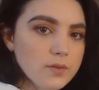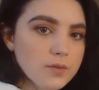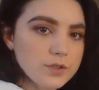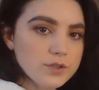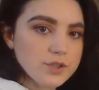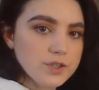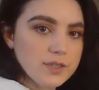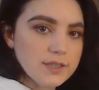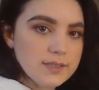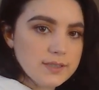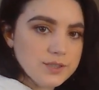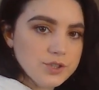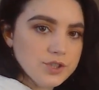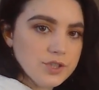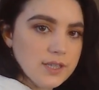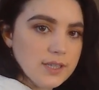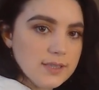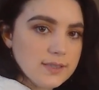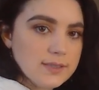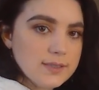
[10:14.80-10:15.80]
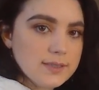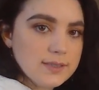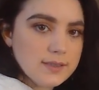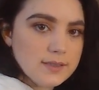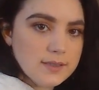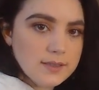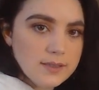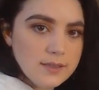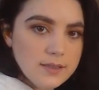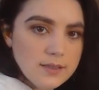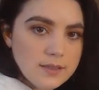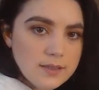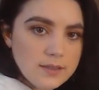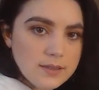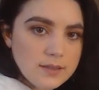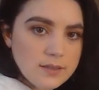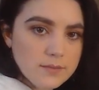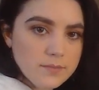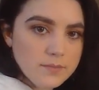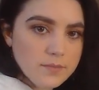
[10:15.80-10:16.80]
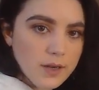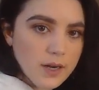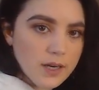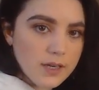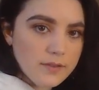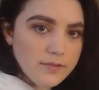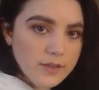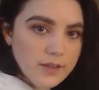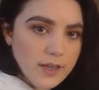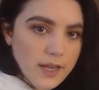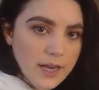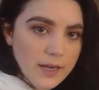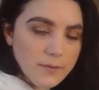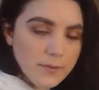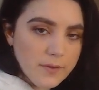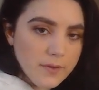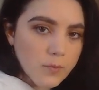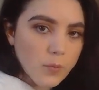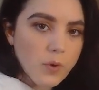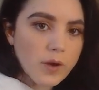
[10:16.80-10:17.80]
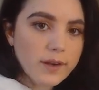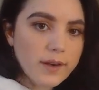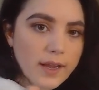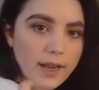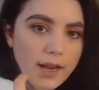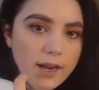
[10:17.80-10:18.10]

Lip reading: which is just part of a line with one